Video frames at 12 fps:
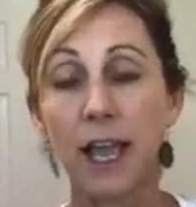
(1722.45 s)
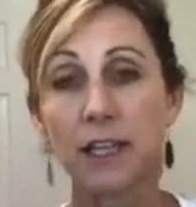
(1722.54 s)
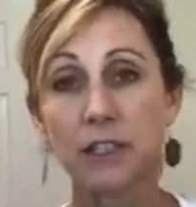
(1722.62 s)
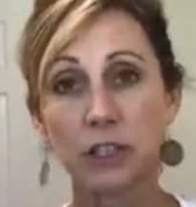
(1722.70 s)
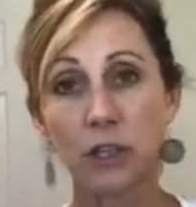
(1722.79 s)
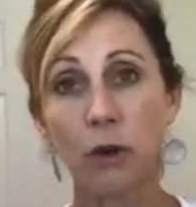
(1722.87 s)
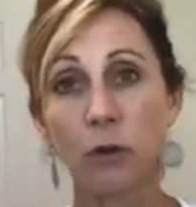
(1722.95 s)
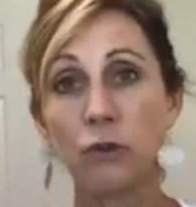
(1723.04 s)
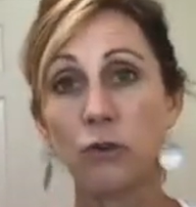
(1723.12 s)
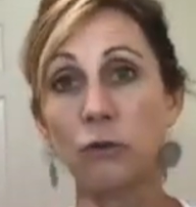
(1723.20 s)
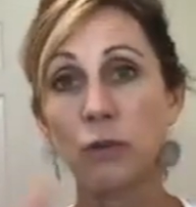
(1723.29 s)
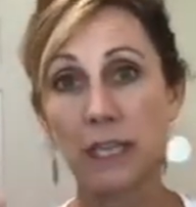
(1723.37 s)
So
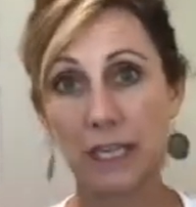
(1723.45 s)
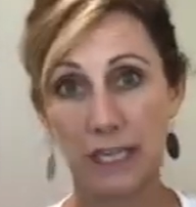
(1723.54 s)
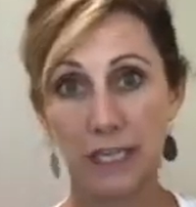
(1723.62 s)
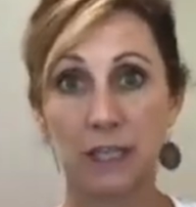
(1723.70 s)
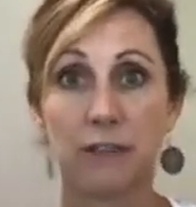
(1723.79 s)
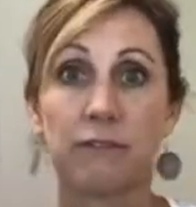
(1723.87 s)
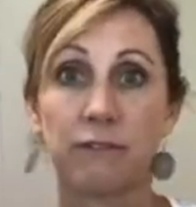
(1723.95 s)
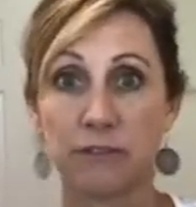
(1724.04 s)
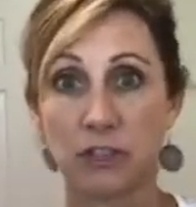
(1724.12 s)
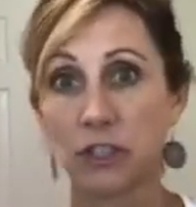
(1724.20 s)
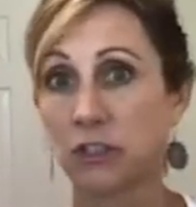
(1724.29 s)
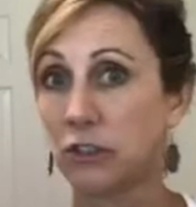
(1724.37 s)
you can
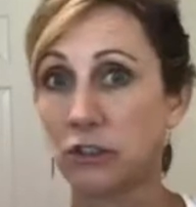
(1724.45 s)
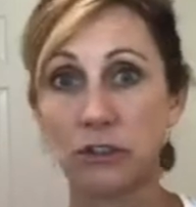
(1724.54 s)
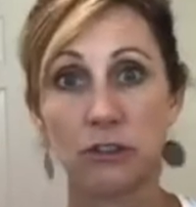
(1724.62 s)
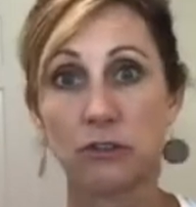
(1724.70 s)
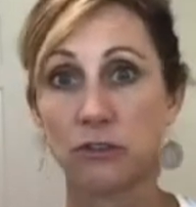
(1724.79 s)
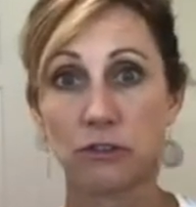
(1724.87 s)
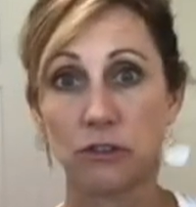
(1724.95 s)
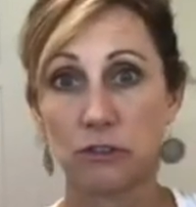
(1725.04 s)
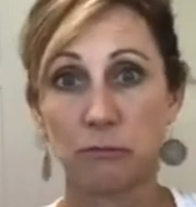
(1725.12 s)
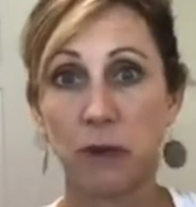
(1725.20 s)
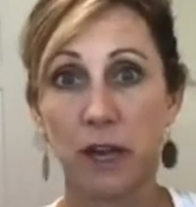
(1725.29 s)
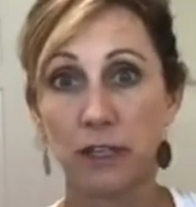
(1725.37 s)
just your your
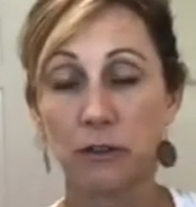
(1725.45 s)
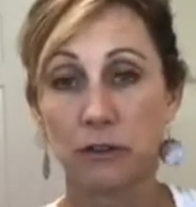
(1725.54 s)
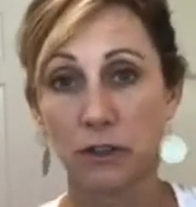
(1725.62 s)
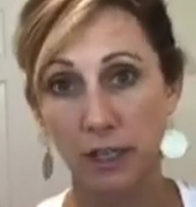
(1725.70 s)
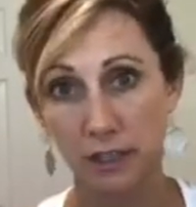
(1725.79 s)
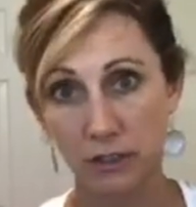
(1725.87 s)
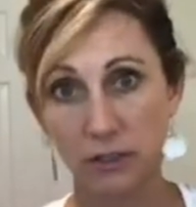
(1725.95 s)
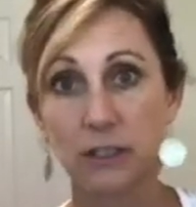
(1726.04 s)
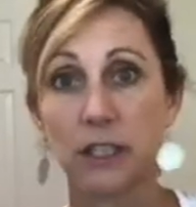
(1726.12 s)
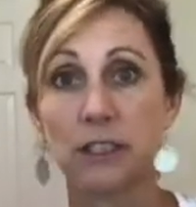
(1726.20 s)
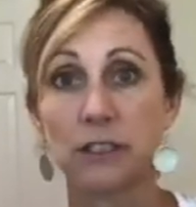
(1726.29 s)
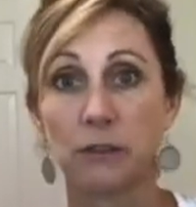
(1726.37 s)
body odor kind of just
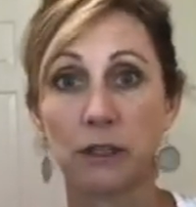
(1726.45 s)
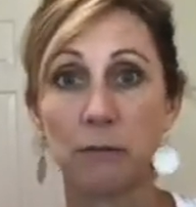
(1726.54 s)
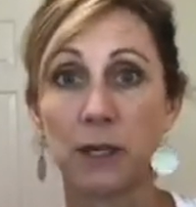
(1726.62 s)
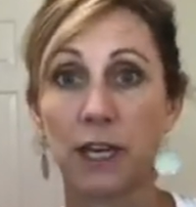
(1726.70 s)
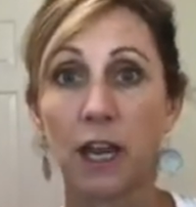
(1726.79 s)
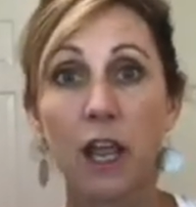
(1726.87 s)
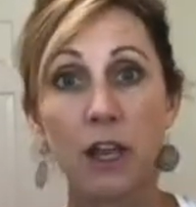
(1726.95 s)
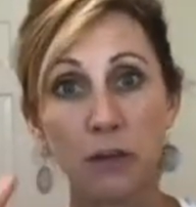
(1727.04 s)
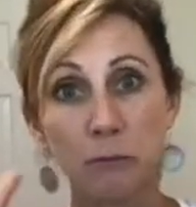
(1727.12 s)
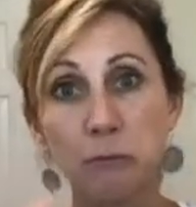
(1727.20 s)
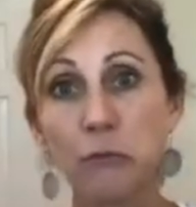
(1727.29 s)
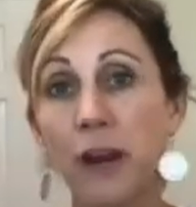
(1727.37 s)
tends to eliminate.
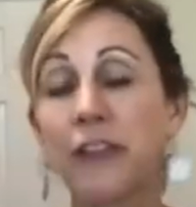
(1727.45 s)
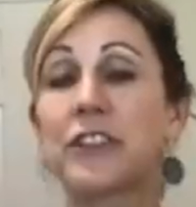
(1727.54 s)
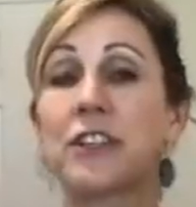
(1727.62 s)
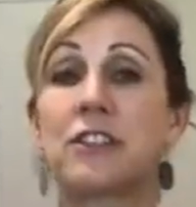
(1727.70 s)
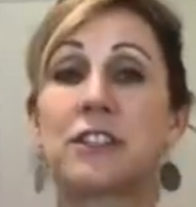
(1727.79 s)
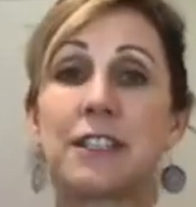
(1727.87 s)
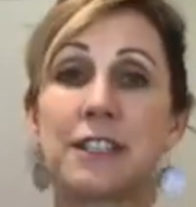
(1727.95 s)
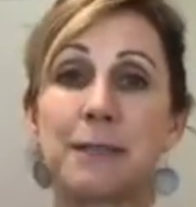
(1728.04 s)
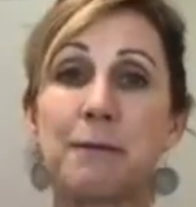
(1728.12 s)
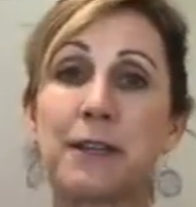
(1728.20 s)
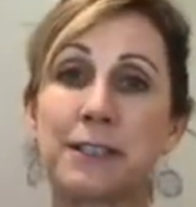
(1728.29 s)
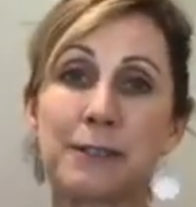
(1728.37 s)
Your breath starts to
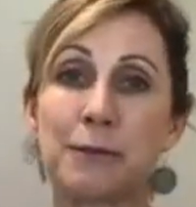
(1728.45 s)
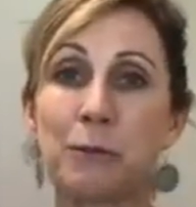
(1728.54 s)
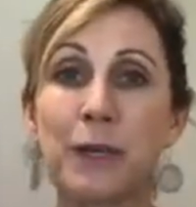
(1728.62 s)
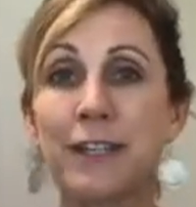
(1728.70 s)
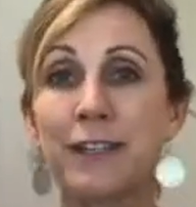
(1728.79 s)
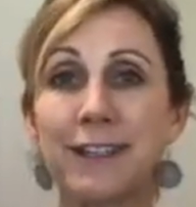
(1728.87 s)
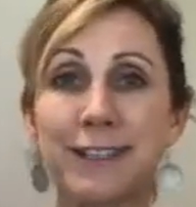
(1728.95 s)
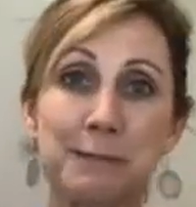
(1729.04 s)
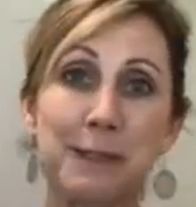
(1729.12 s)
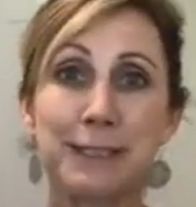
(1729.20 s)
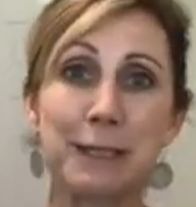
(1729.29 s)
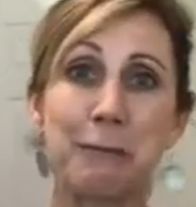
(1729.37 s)
smell sweeter,
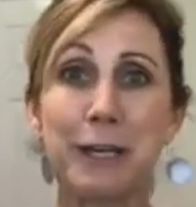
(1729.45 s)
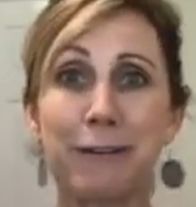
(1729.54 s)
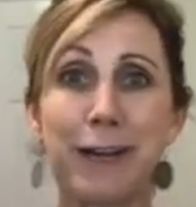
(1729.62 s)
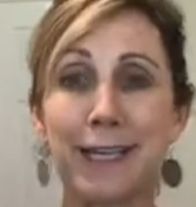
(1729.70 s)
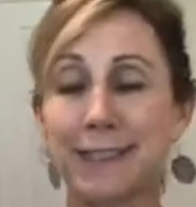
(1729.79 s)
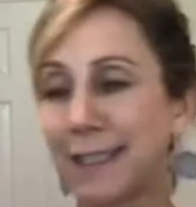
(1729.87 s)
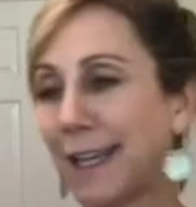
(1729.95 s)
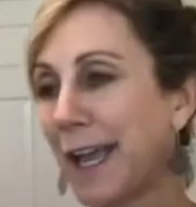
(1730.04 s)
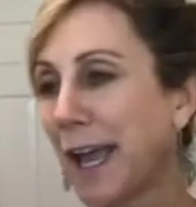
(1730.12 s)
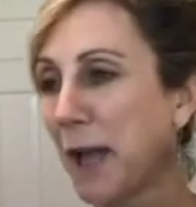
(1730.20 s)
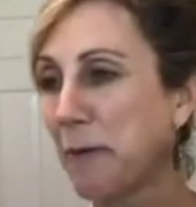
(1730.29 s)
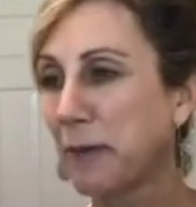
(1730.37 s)
smells like wheatgrass.
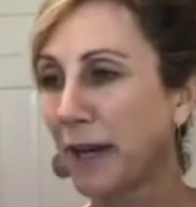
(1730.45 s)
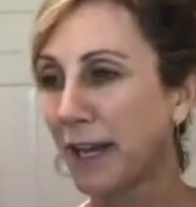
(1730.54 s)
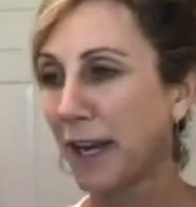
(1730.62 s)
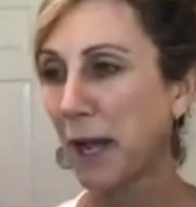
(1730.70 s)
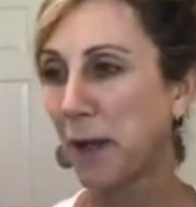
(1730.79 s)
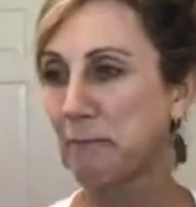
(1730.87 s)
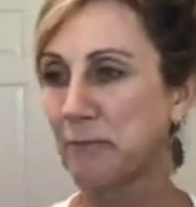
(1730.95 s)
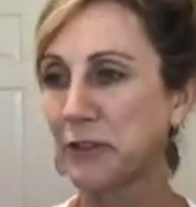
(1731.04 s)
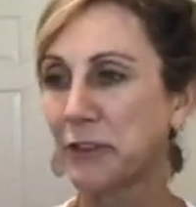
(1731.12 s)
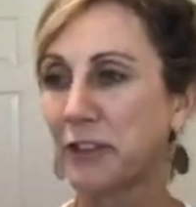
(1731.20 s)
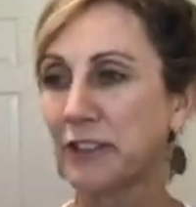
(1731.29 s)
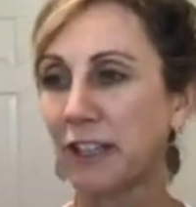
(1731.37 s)
But um,
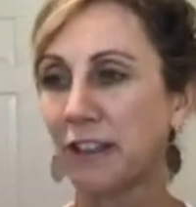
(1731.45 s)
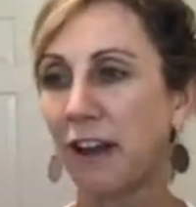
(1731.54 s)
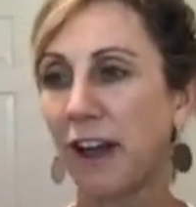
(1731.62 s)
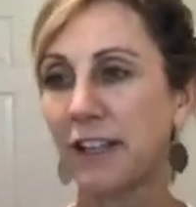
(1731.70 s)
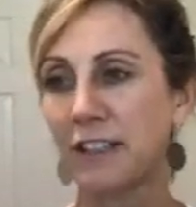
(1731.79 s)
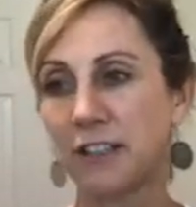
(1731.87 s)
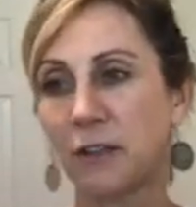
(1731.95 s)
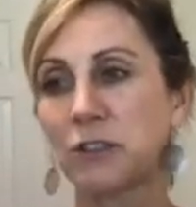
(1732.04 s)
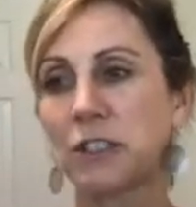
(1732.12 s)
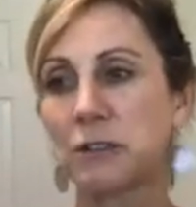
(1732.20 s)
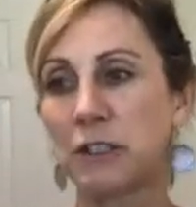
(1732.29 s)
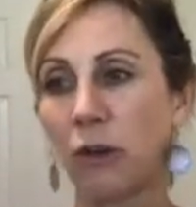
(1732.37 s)
so there's a lot, you know,
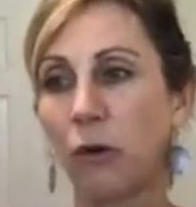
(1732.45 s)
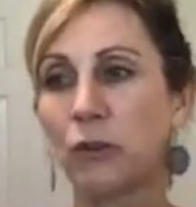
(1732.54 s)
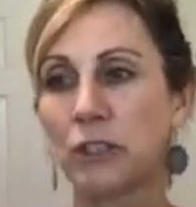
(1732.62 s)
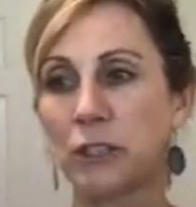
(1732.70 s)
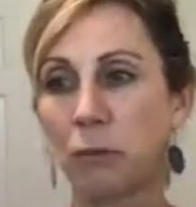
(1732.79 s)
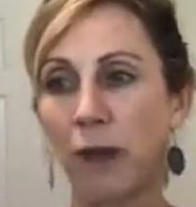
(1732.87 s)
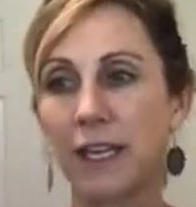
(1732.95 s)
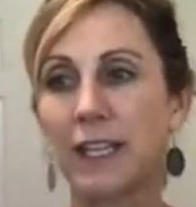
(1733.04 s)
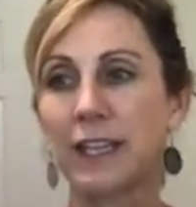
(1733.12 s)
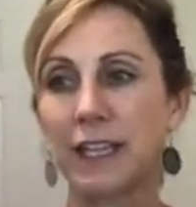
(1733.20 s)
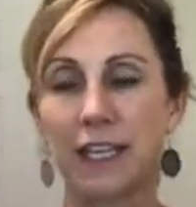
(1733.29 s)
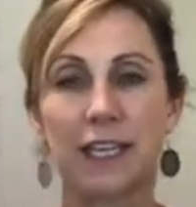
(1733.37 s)
just the whole
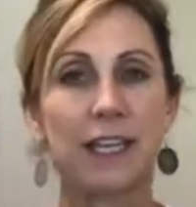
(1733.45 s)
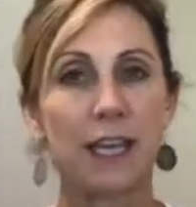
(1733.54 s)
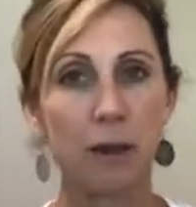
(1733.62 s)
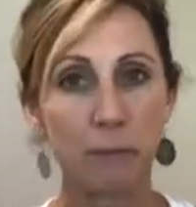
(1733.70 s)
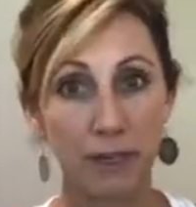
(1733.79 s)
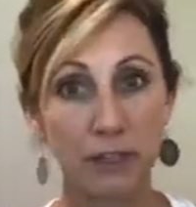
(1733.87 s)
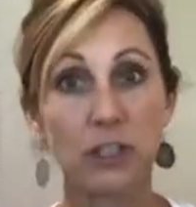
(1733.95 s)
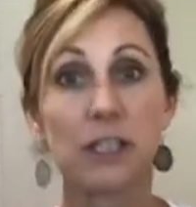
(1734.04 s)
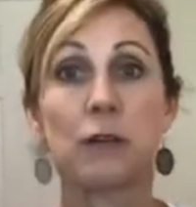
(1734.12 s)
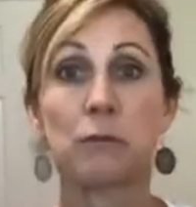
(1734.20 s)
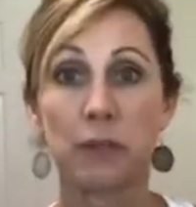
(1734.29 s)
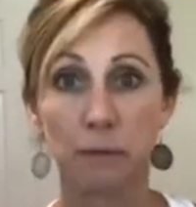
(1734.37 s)
sweating thing can help actually
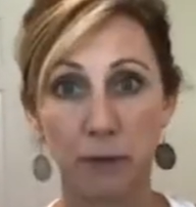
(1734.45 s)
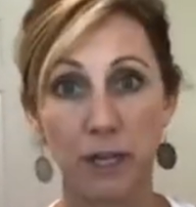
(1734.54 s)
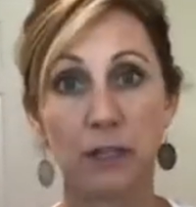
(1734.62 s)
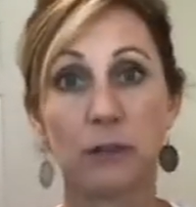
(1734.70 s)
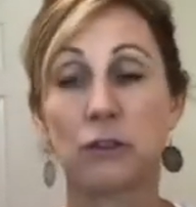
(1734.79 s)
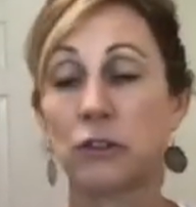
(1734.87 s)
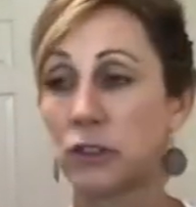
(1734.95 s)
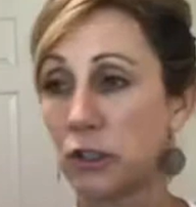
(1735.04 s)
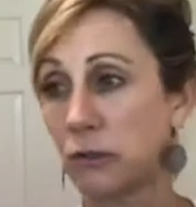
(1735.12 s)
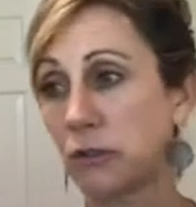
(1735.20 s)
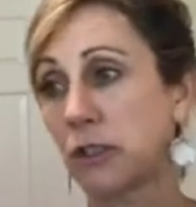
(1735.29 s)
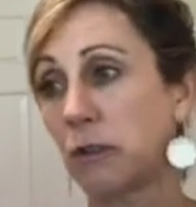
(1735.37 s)
get rid of body odor
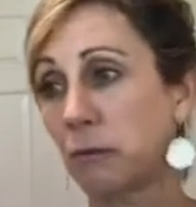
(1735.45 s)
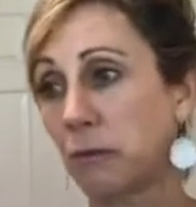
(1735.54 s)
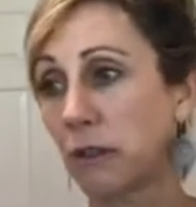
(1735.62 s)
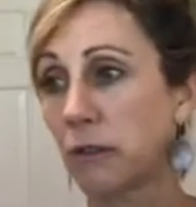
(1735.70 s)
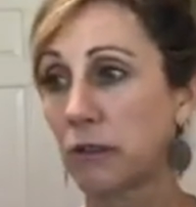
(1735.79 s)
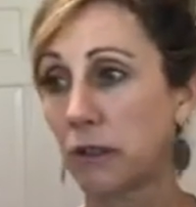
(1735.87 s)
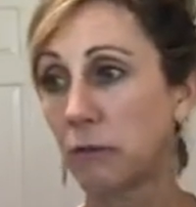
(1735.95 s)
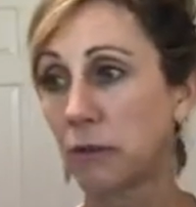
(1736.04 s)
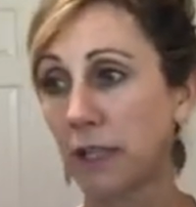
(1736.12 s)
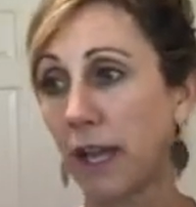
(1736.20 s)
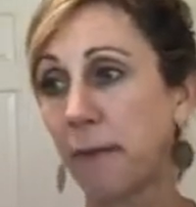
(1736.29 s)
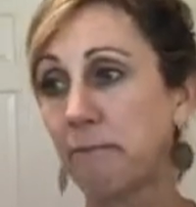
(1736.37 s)
too. So with
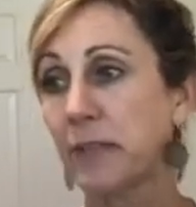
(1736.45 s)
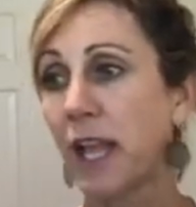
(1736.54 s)
that.